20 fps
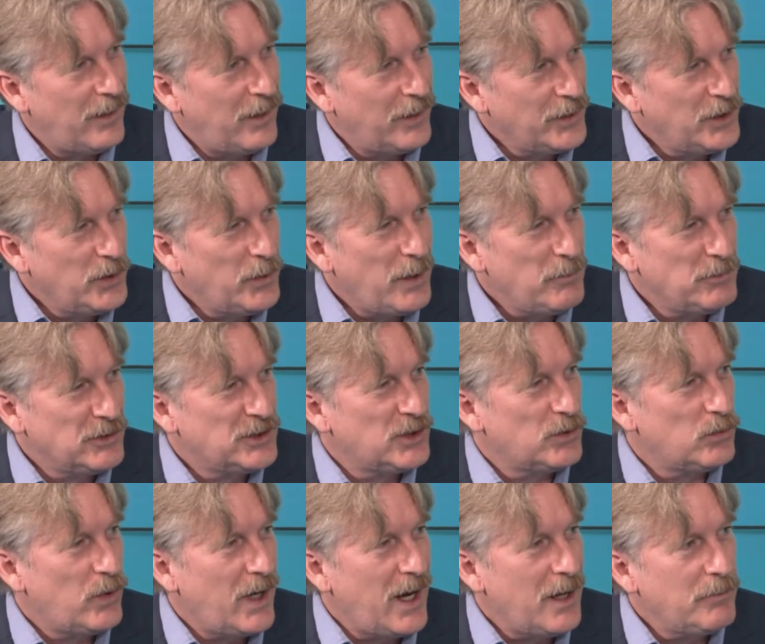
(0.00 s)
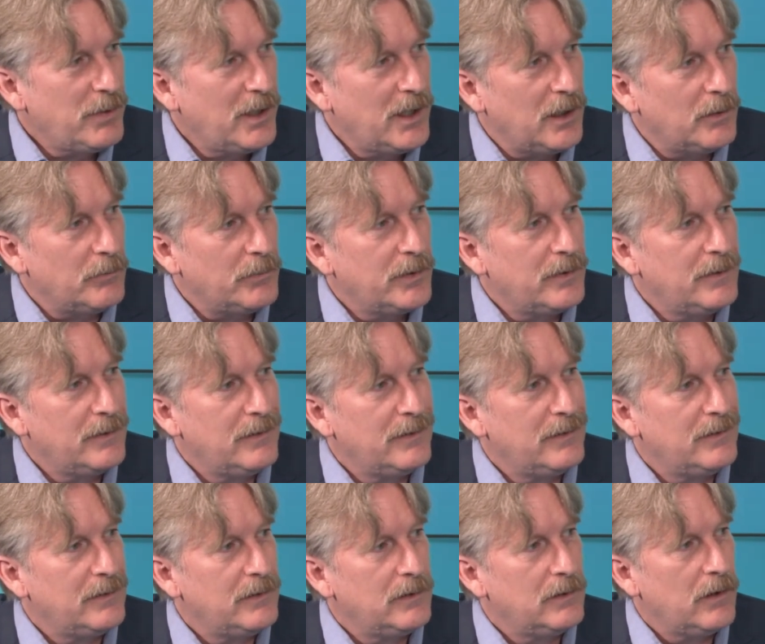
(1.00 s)
are you able to wrap up
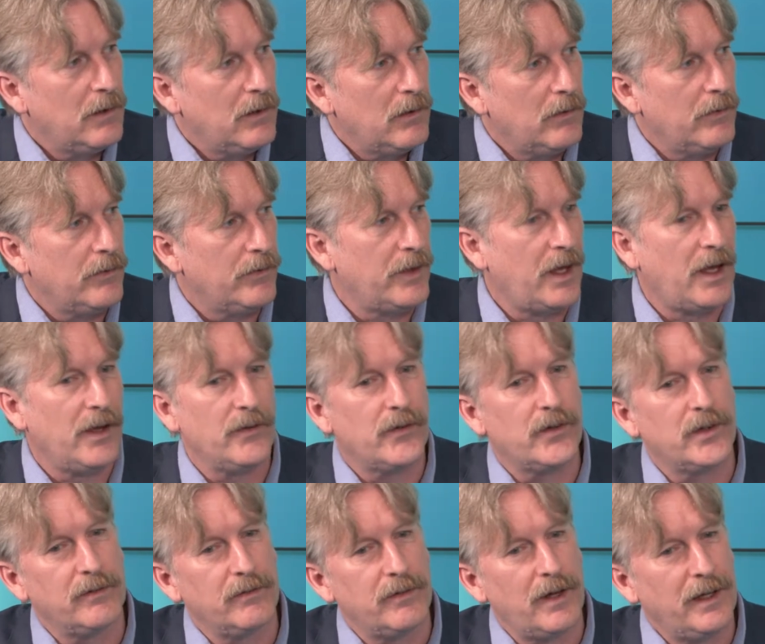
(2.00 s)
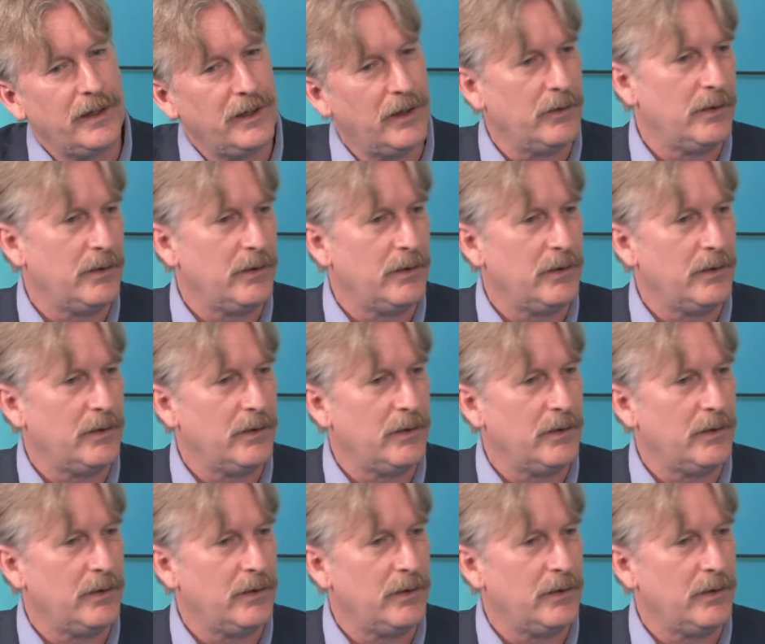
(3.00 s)
that sort of,